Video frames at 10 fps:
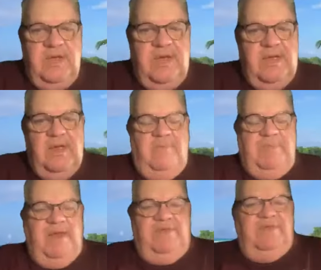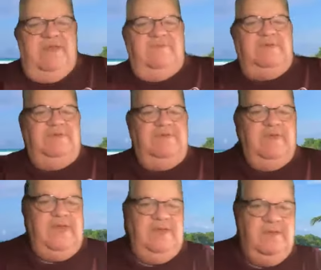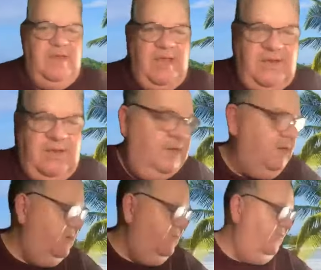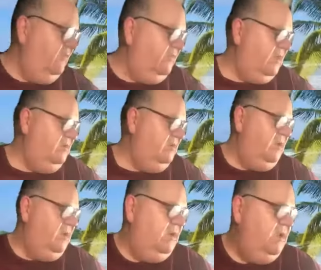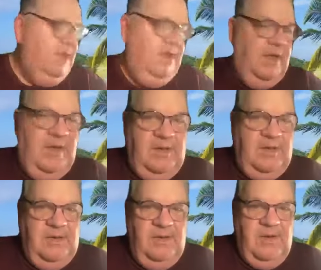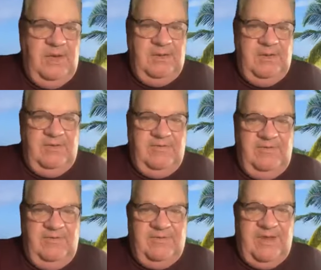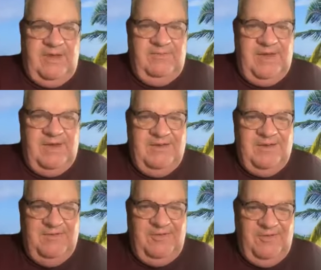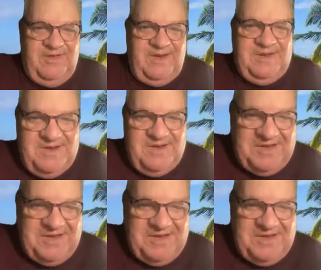I'll pass it over to you, Anne, and you can choose anyone you like. This is Keith saying you can choose anyone you